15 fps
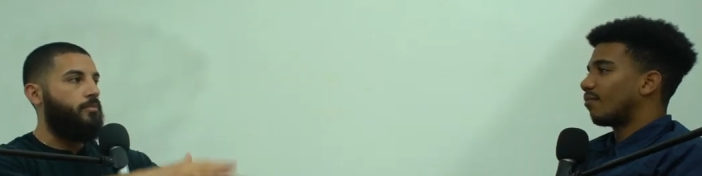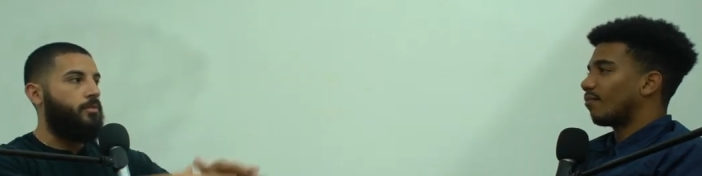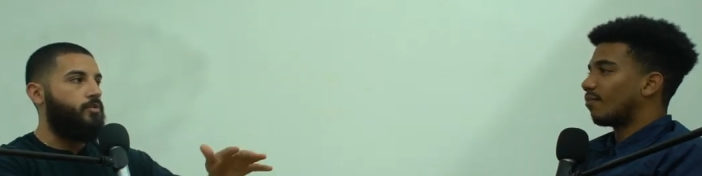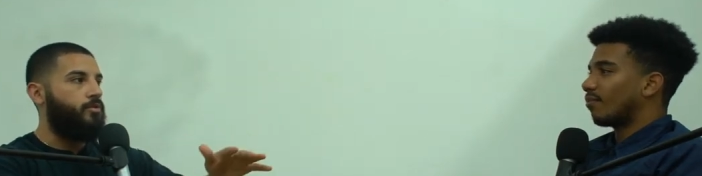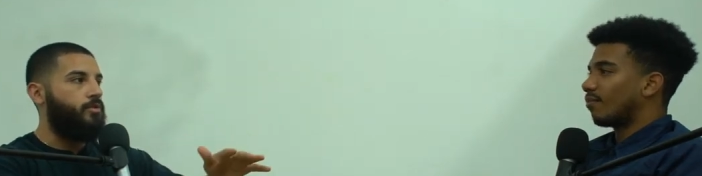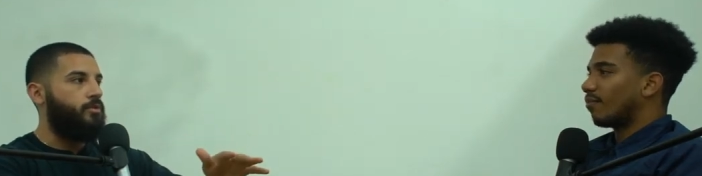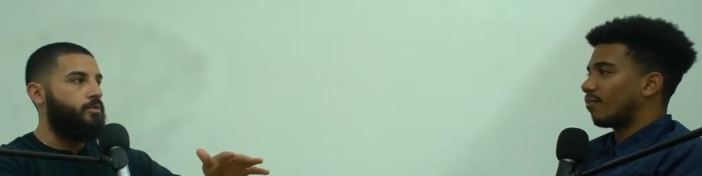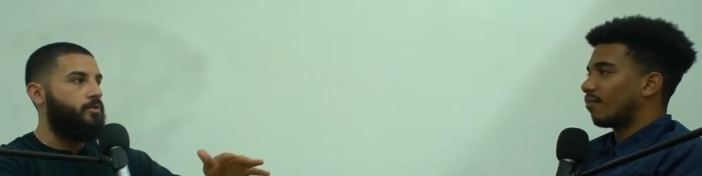Speaker 1: you the
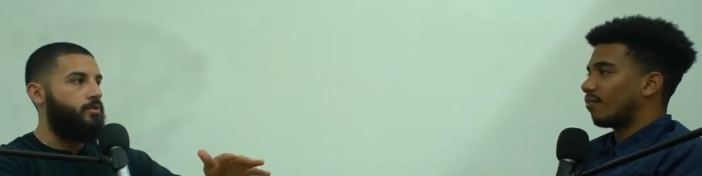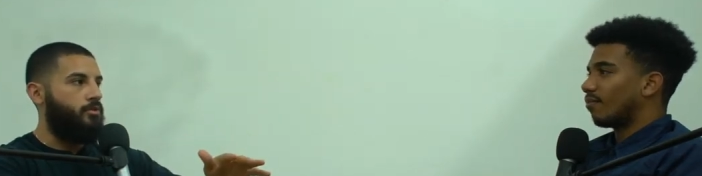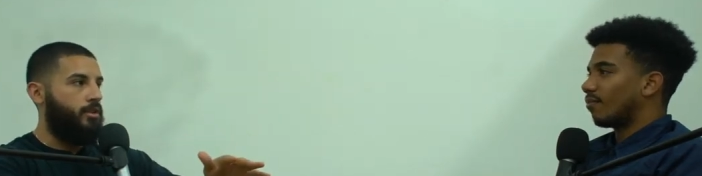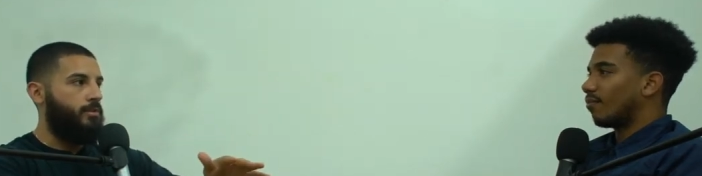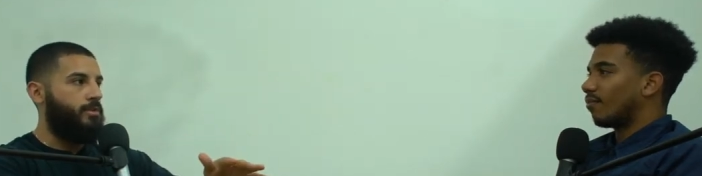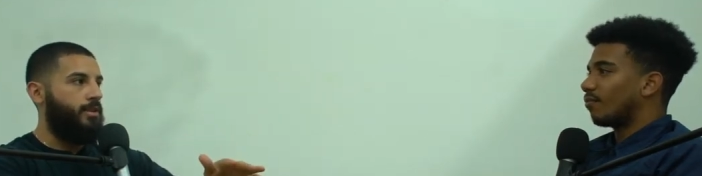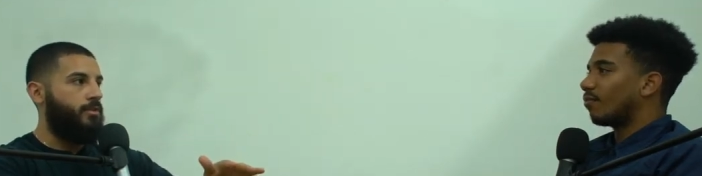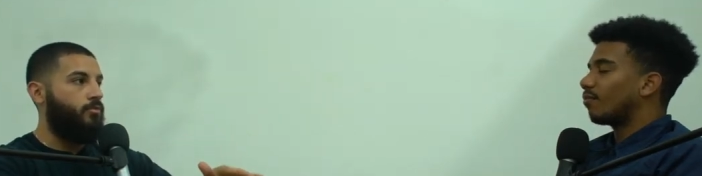most. You
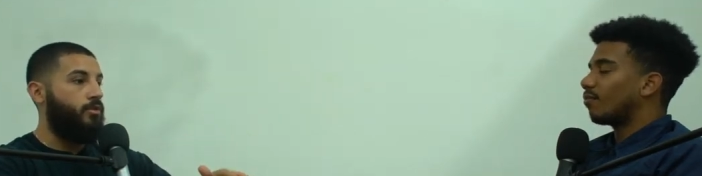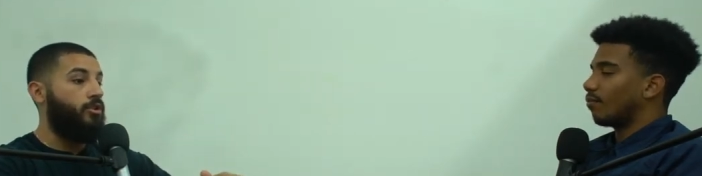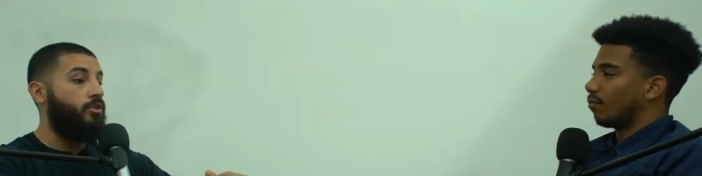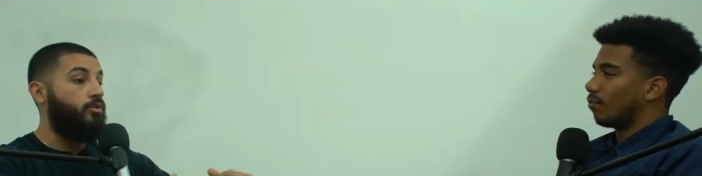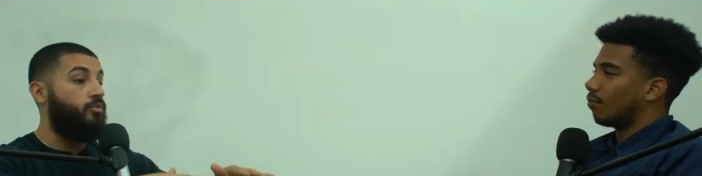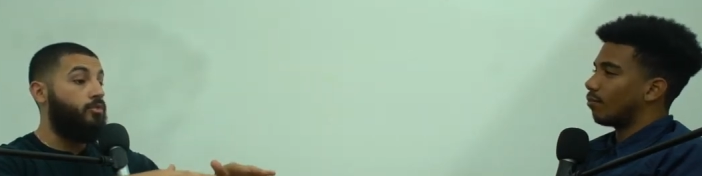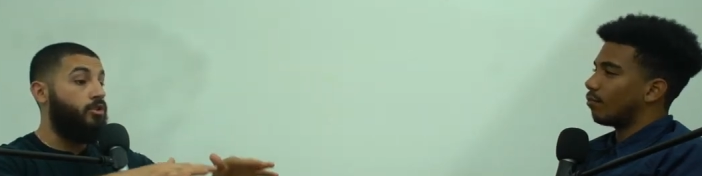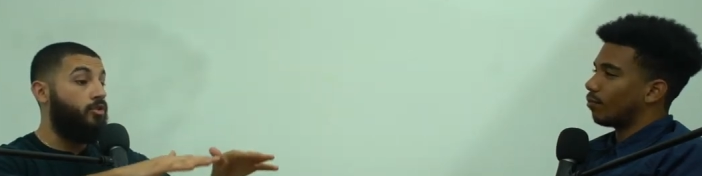know what I'm saying?
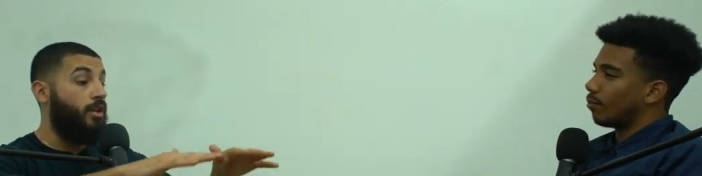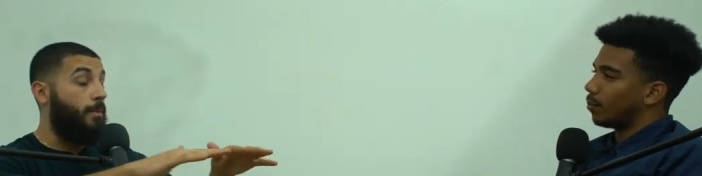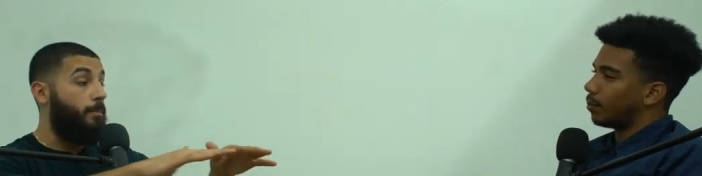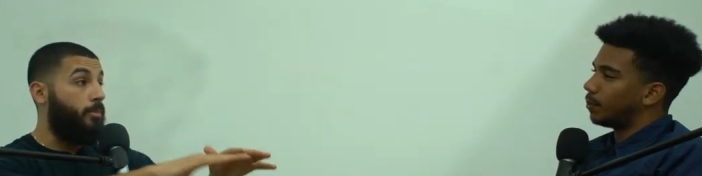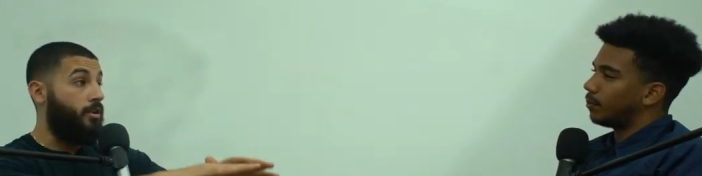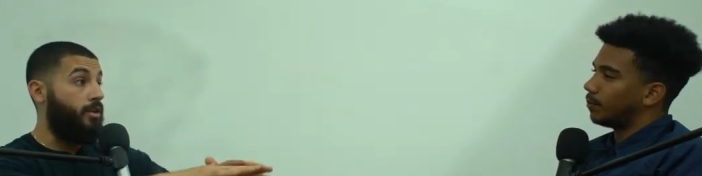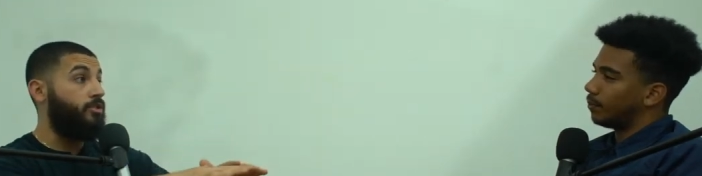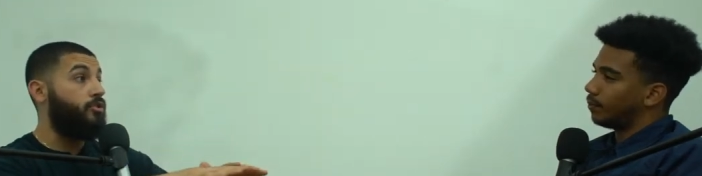When you when you
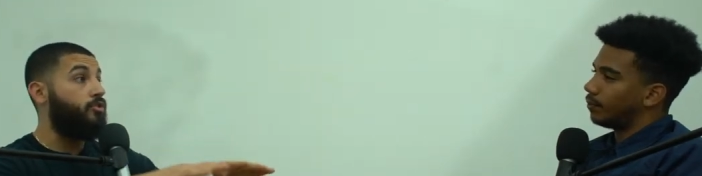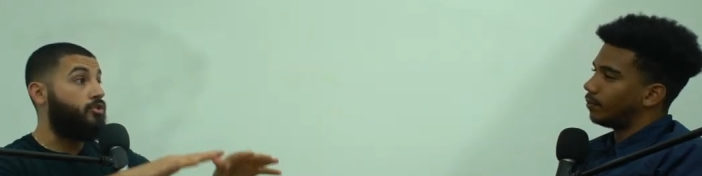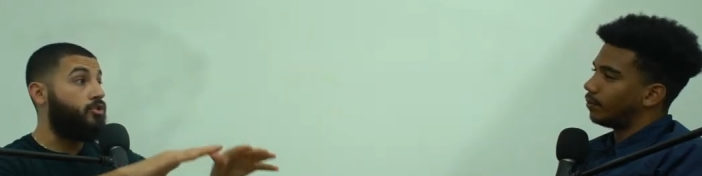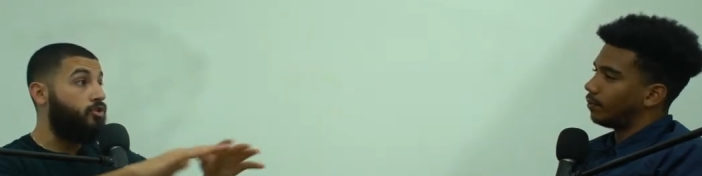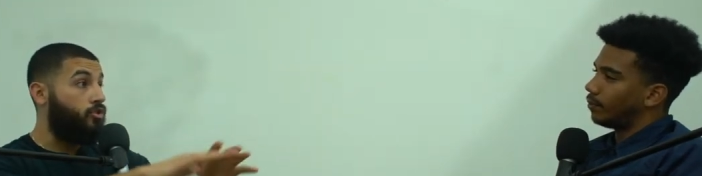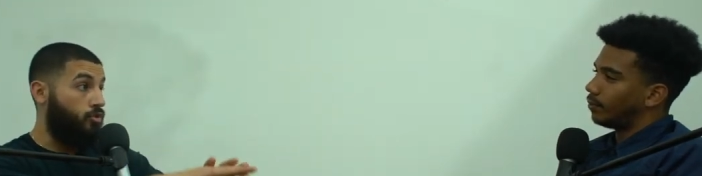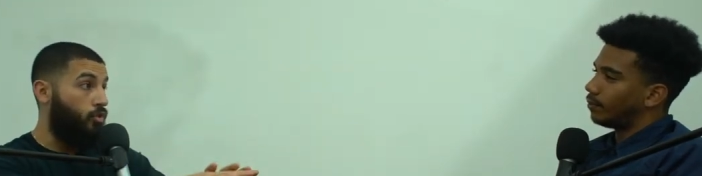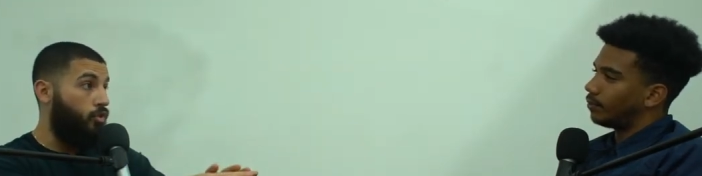get put into the
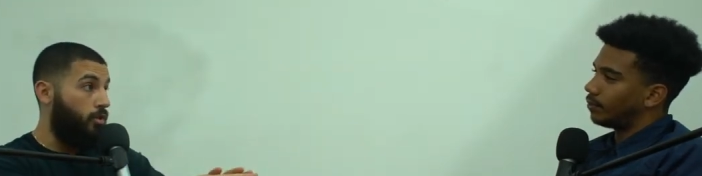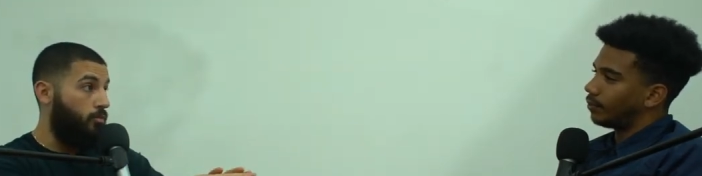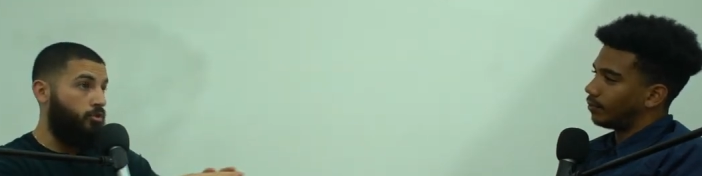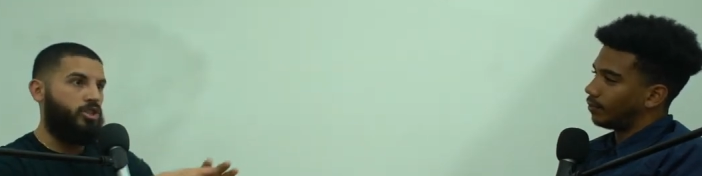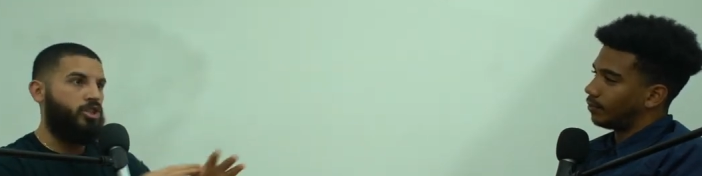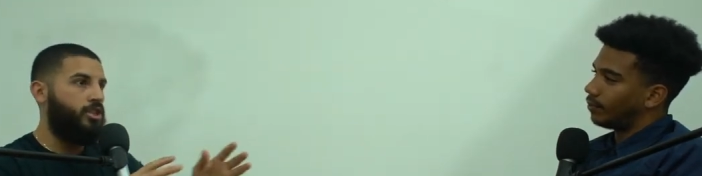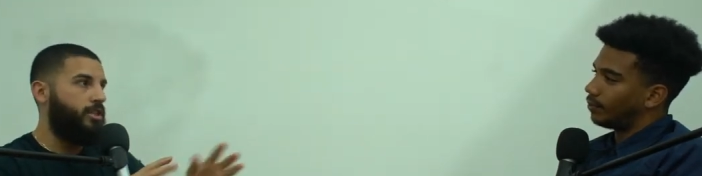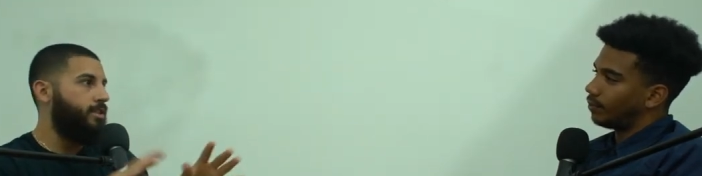
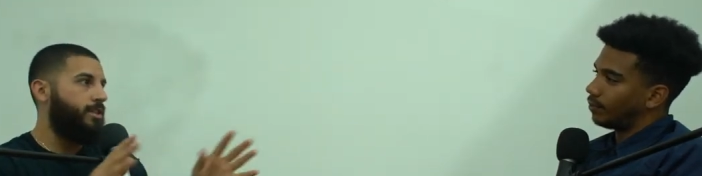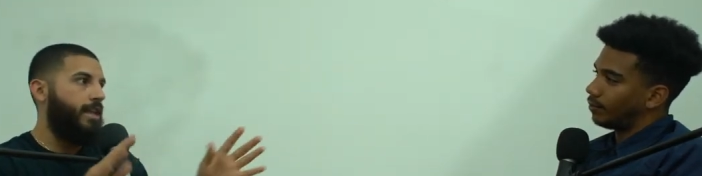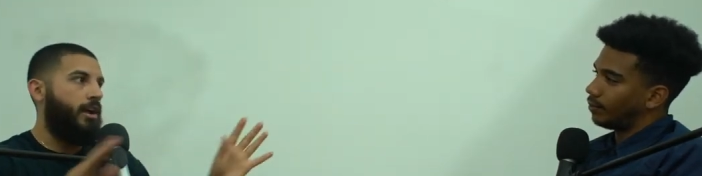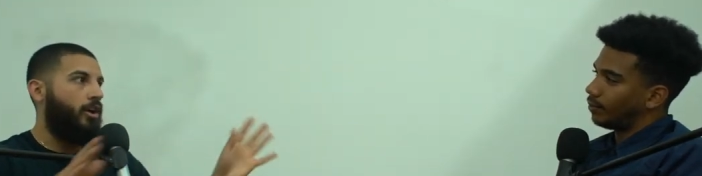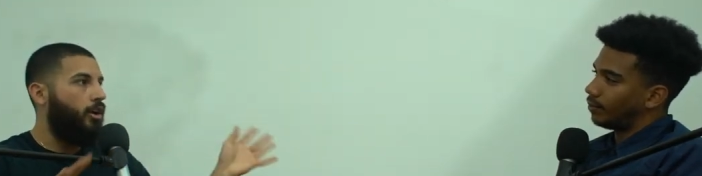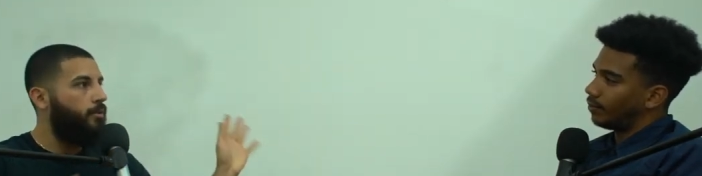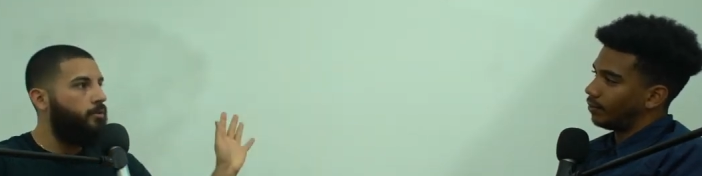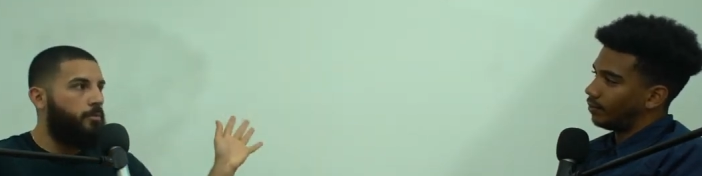storm, when shit is
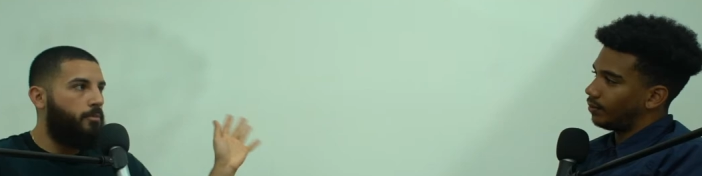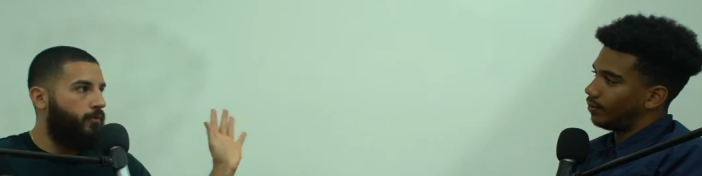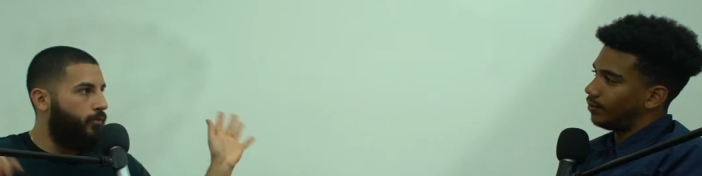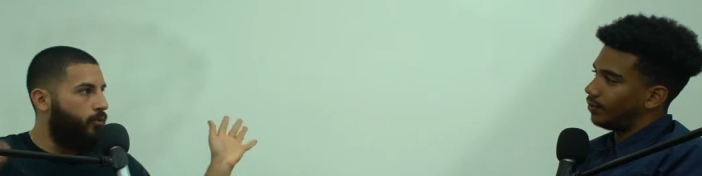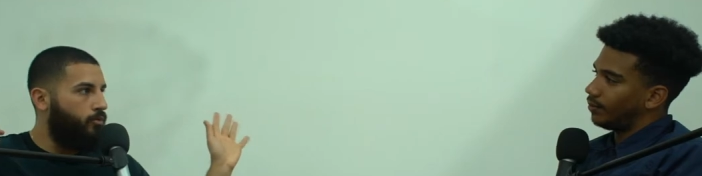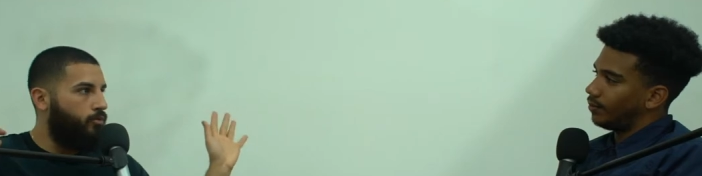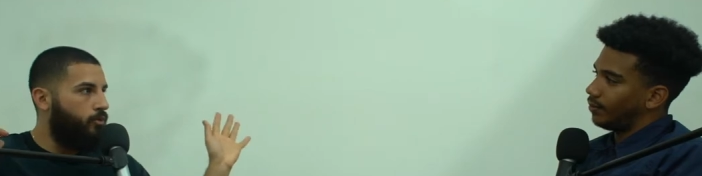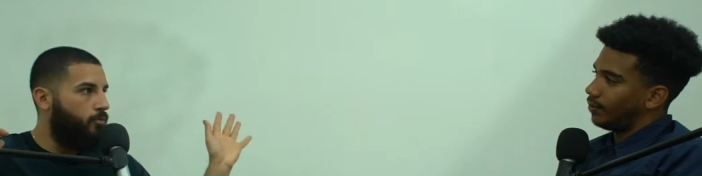not comfortable
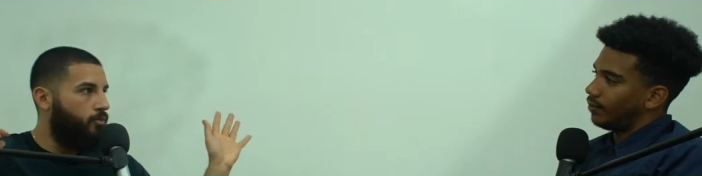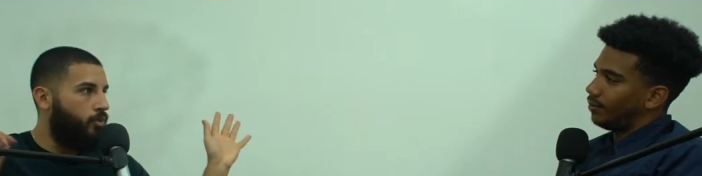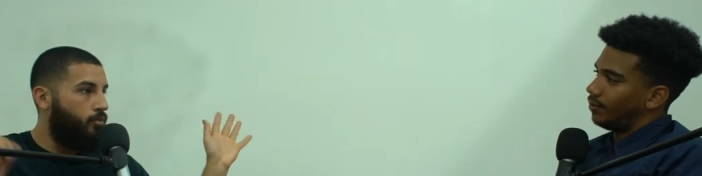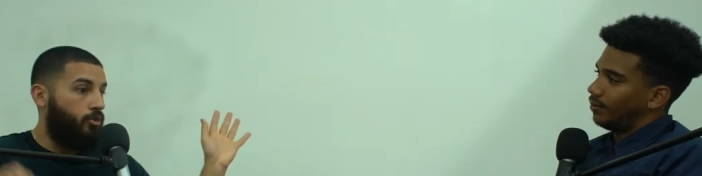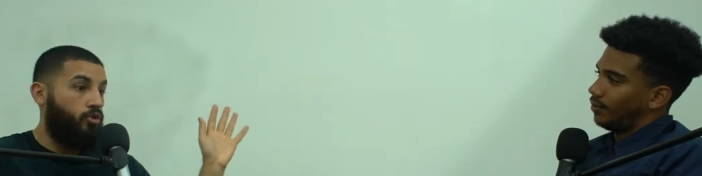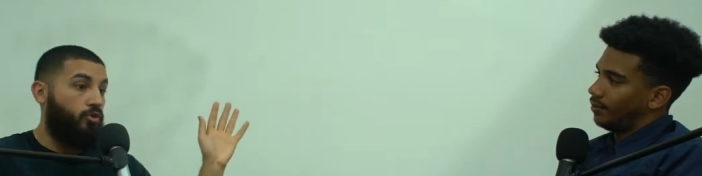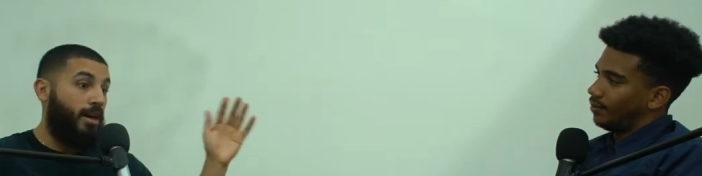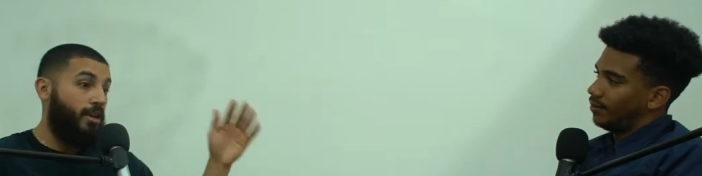for you no
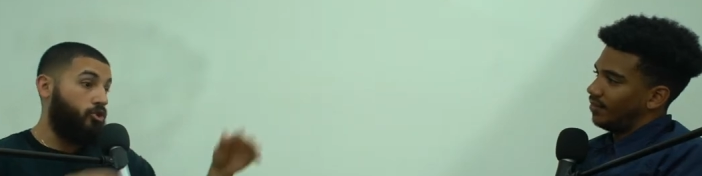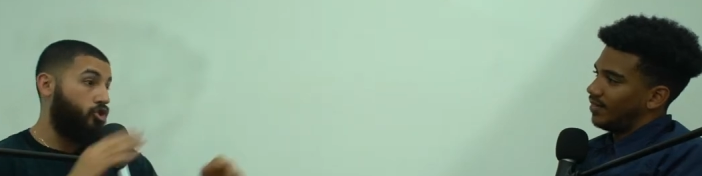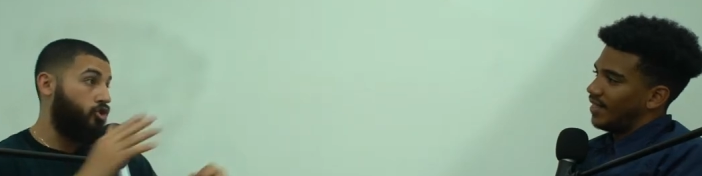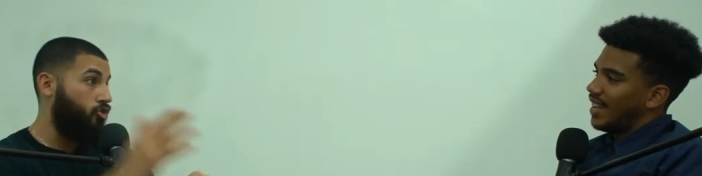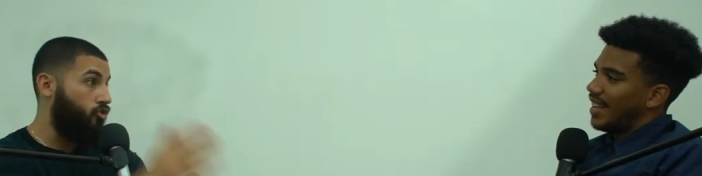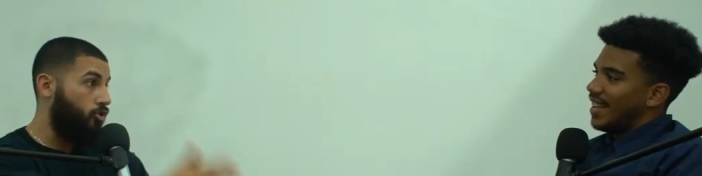more, when you gotta